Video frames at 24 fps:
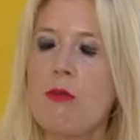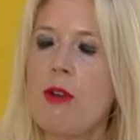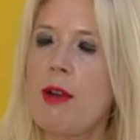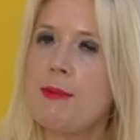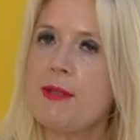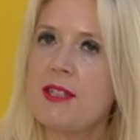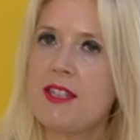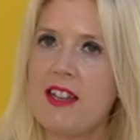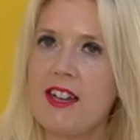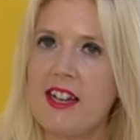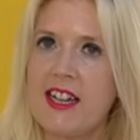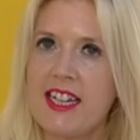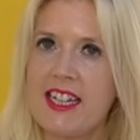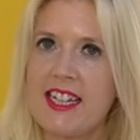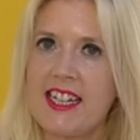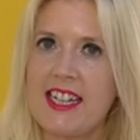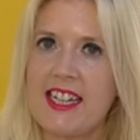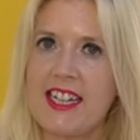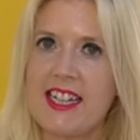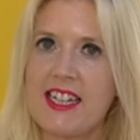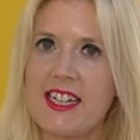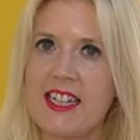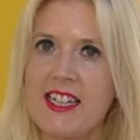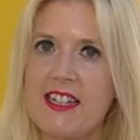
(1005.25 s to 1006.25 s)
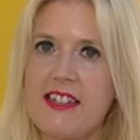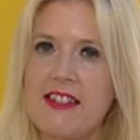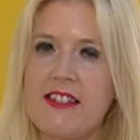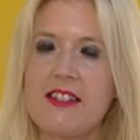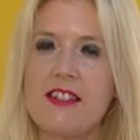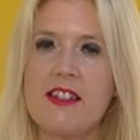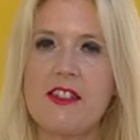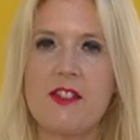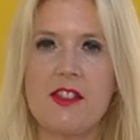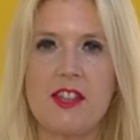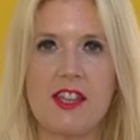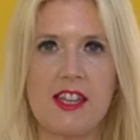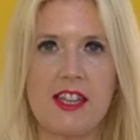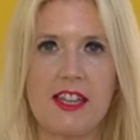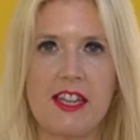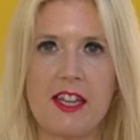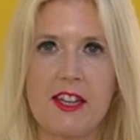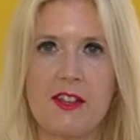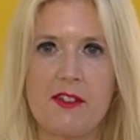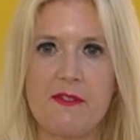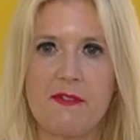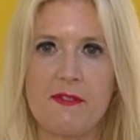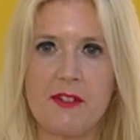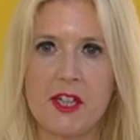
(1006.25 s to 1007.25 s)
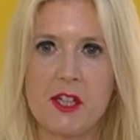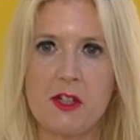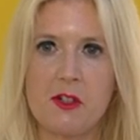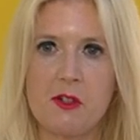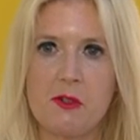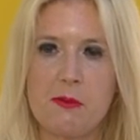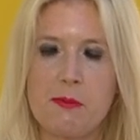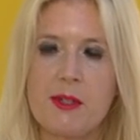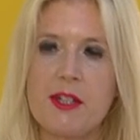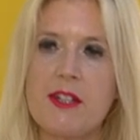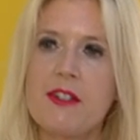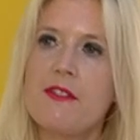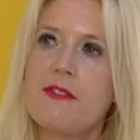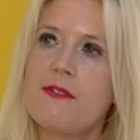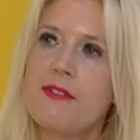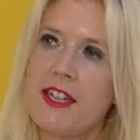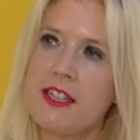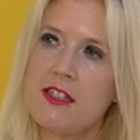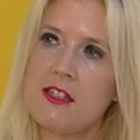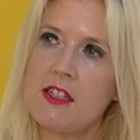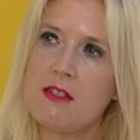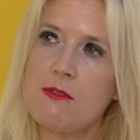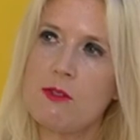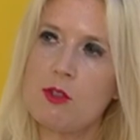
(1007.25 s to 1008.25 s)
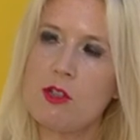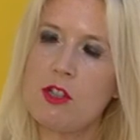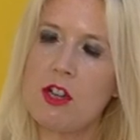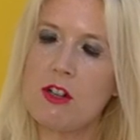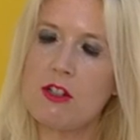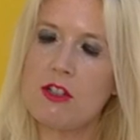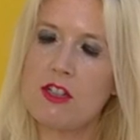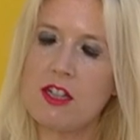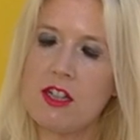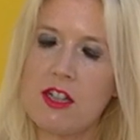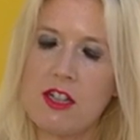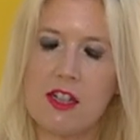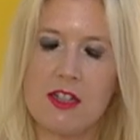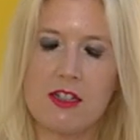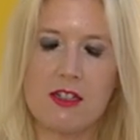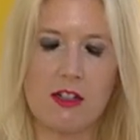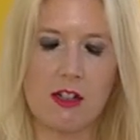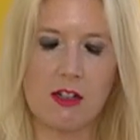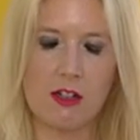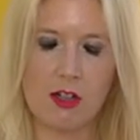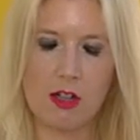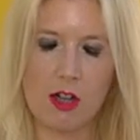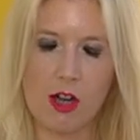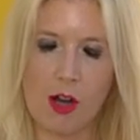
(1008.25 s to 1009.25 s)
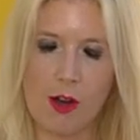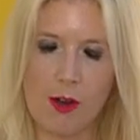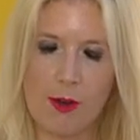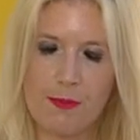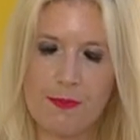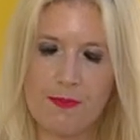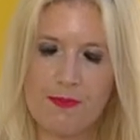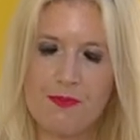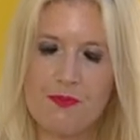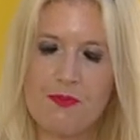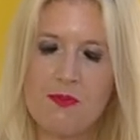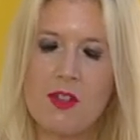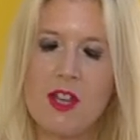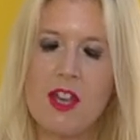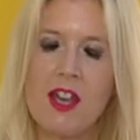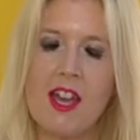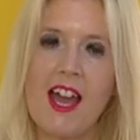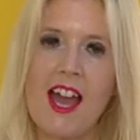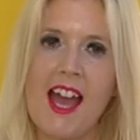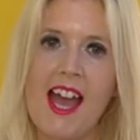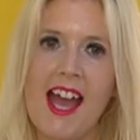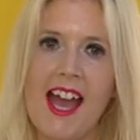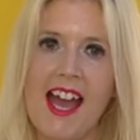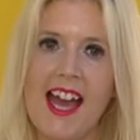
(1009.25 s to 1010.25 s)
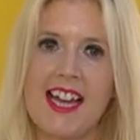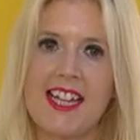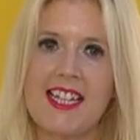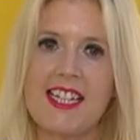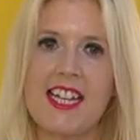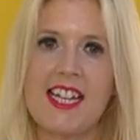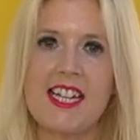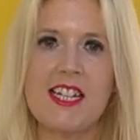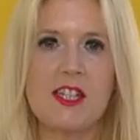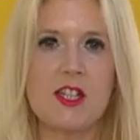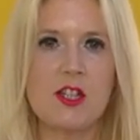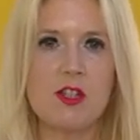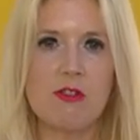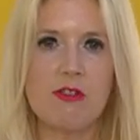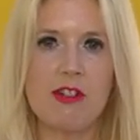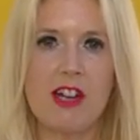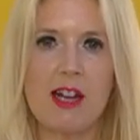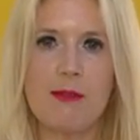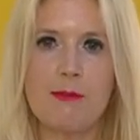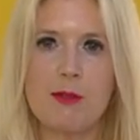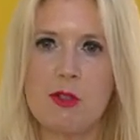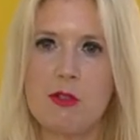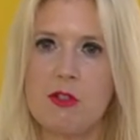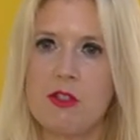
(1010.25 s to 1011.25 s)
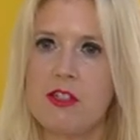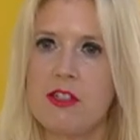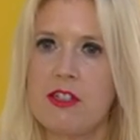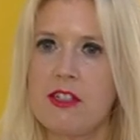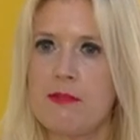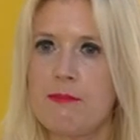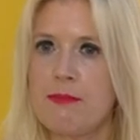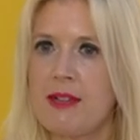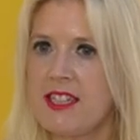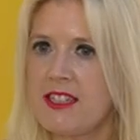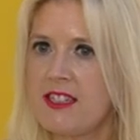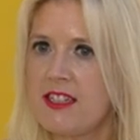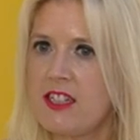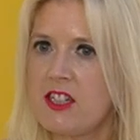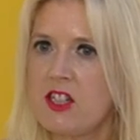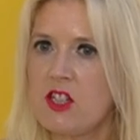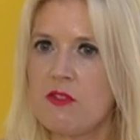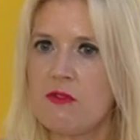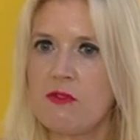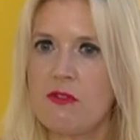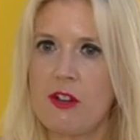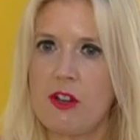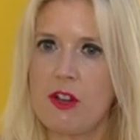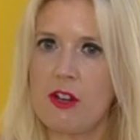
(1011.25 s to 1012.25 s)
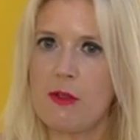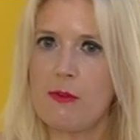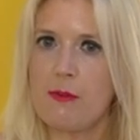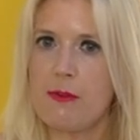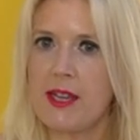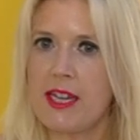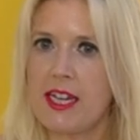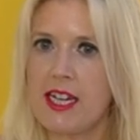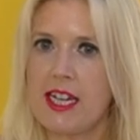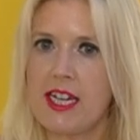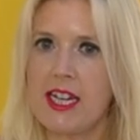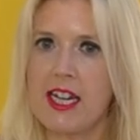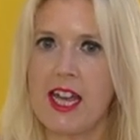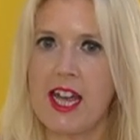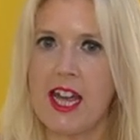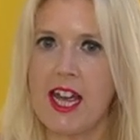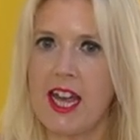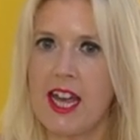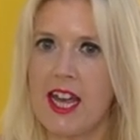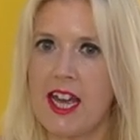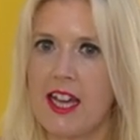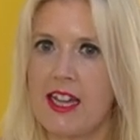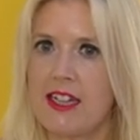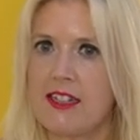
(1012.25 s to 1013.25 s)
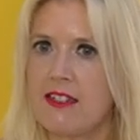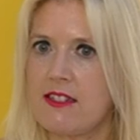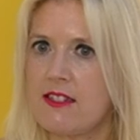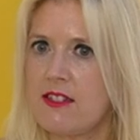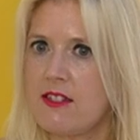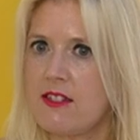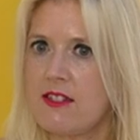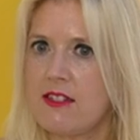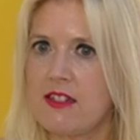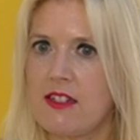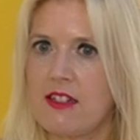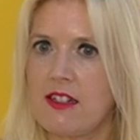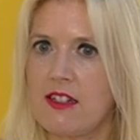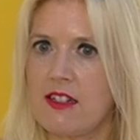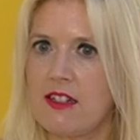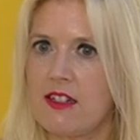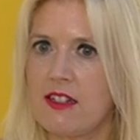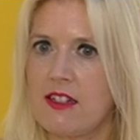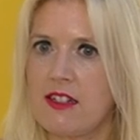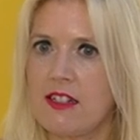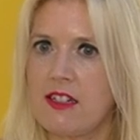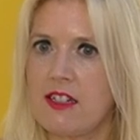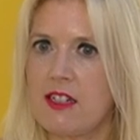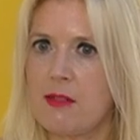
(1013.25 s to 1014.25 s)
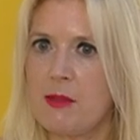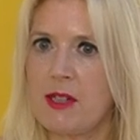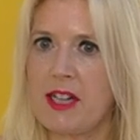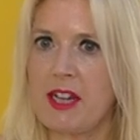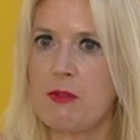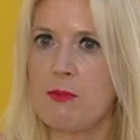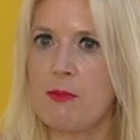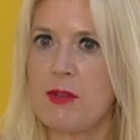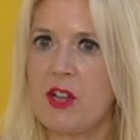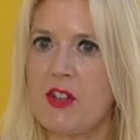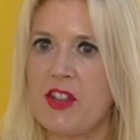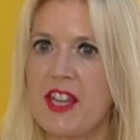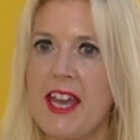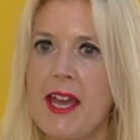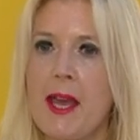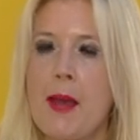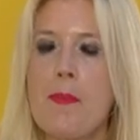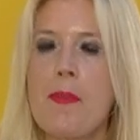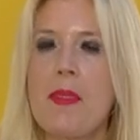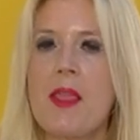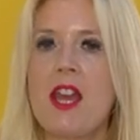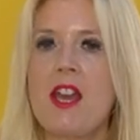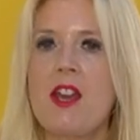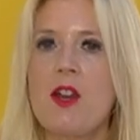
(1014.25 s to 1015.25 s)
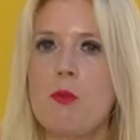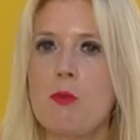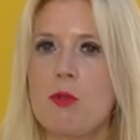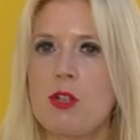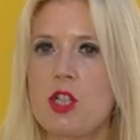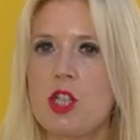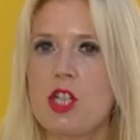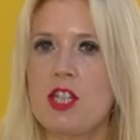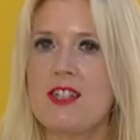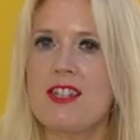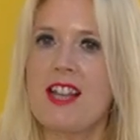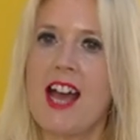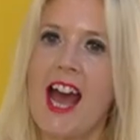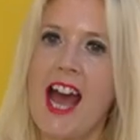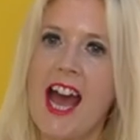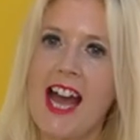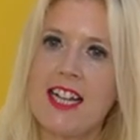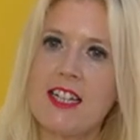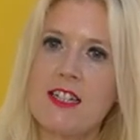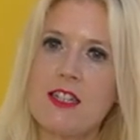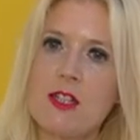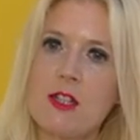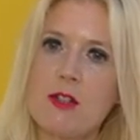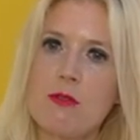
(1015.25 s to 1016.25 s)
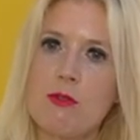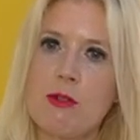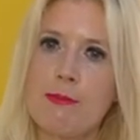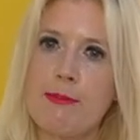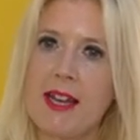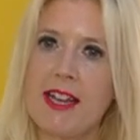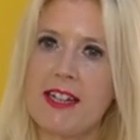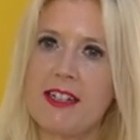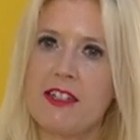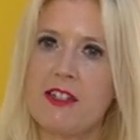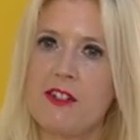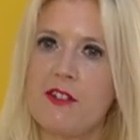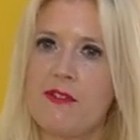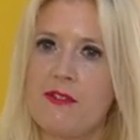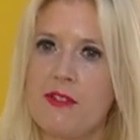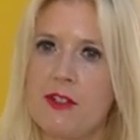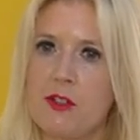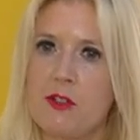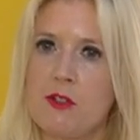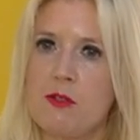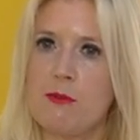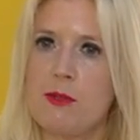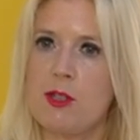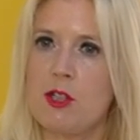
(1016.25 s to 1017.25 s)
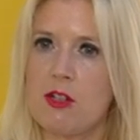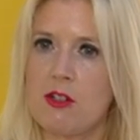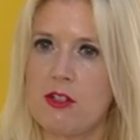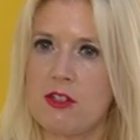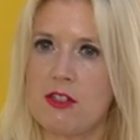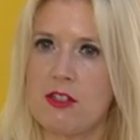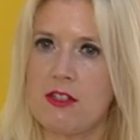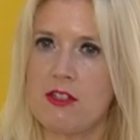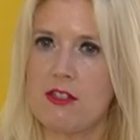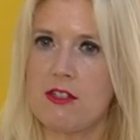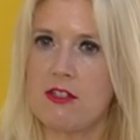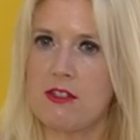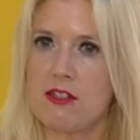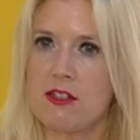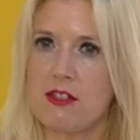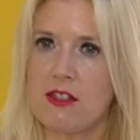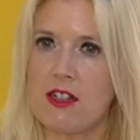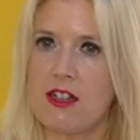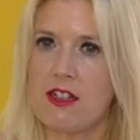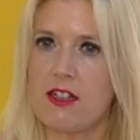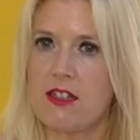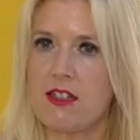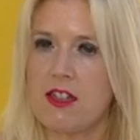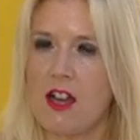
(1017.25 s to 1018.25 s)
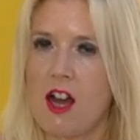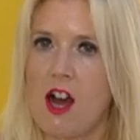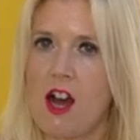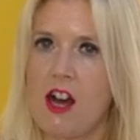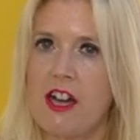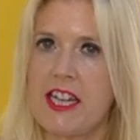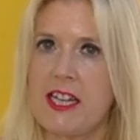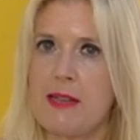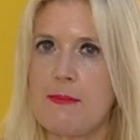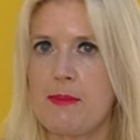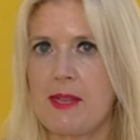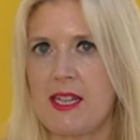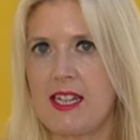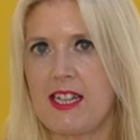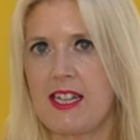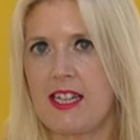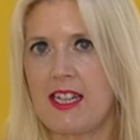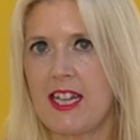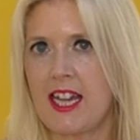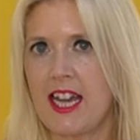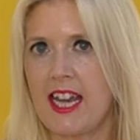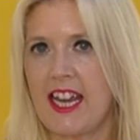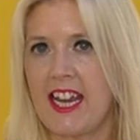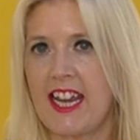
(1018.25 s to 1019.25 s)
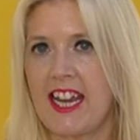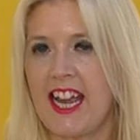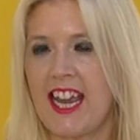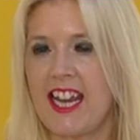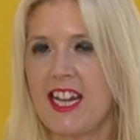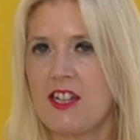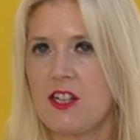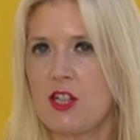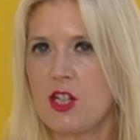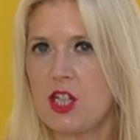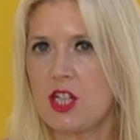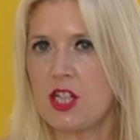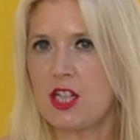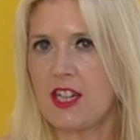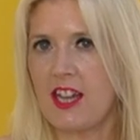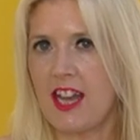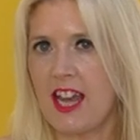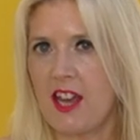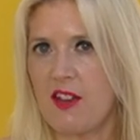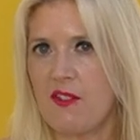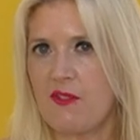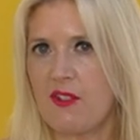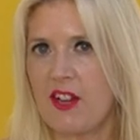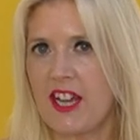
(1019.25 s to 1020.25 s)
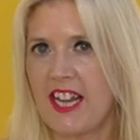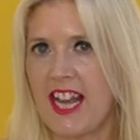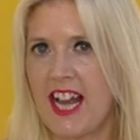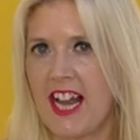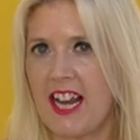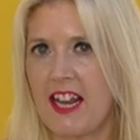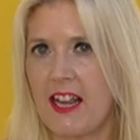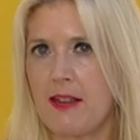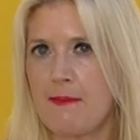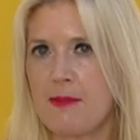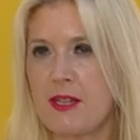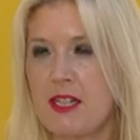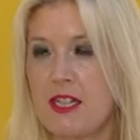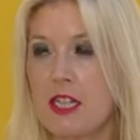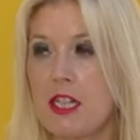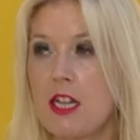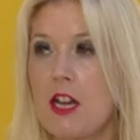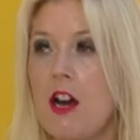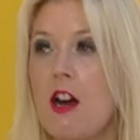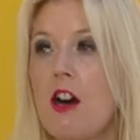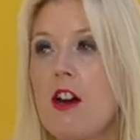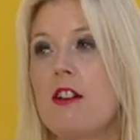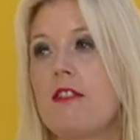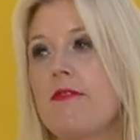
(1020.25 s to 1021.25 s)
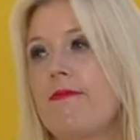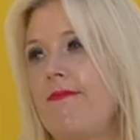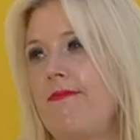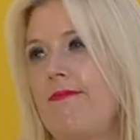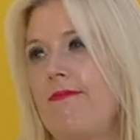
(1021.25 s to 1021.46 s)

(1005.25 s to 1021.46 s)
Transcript: website is the filmfestivaldoctor.com and Instagram. You can message and follow me and uh, communicate with me on there which is at Rebekah Film Doctor. So that's R E B E K A H F I L M D R.